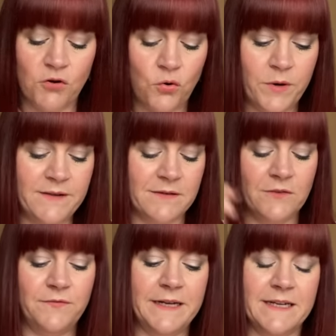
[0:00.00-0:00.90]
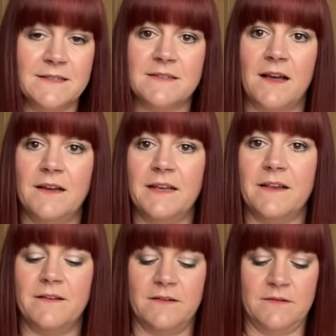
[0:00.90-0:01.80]
always lovely
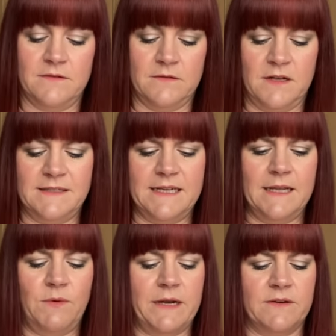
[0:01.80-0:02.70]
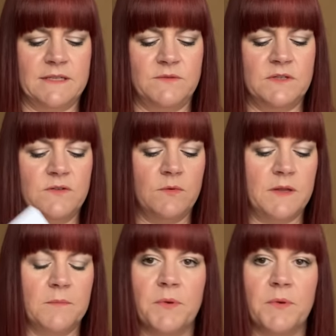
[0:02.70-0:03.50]
inside? I'll take that one out because that was another thing.